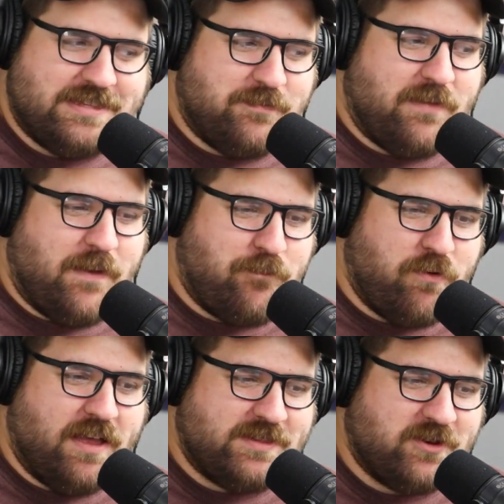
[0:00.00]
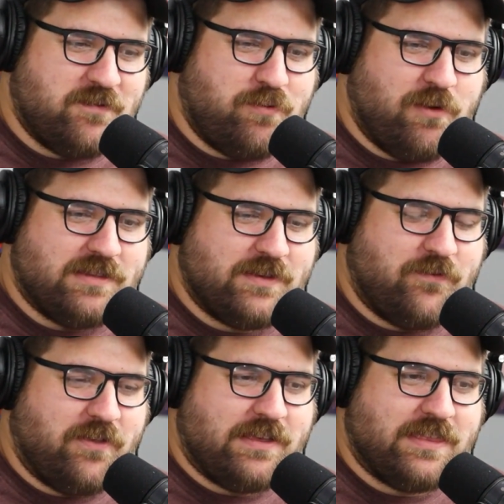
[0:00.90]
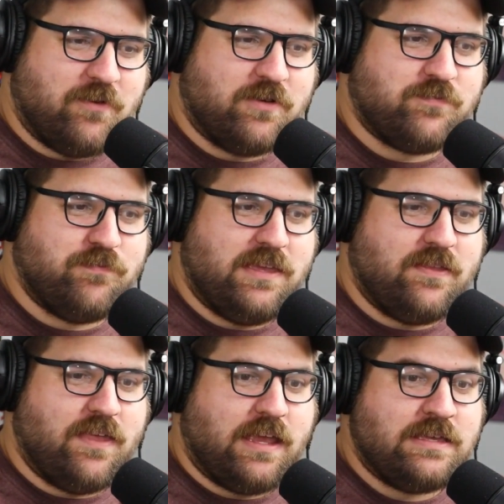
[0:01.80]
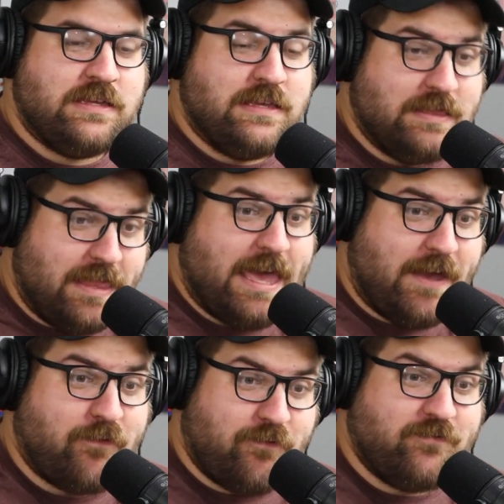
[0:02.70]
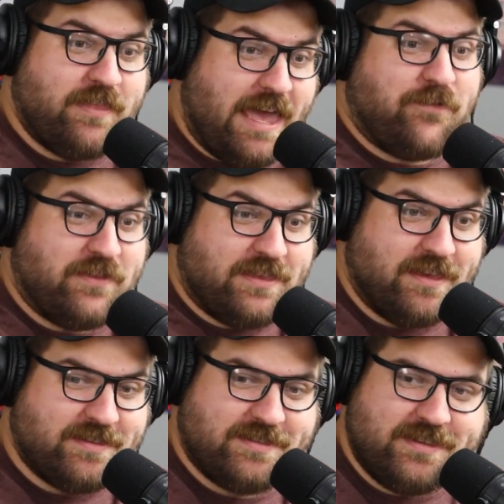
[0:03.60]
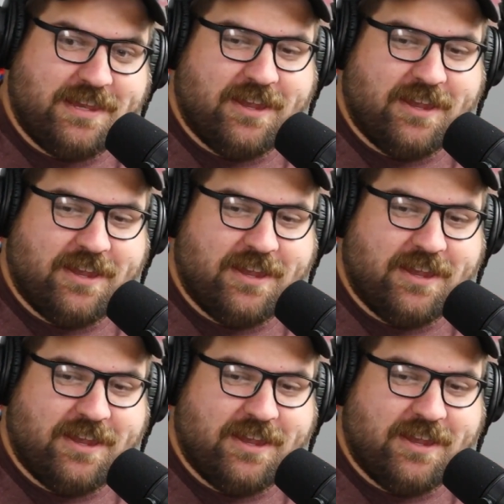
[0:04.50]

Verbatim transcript: at some at, po- at, certain points, I felt like they were being like, "Laugh, laugh at this,"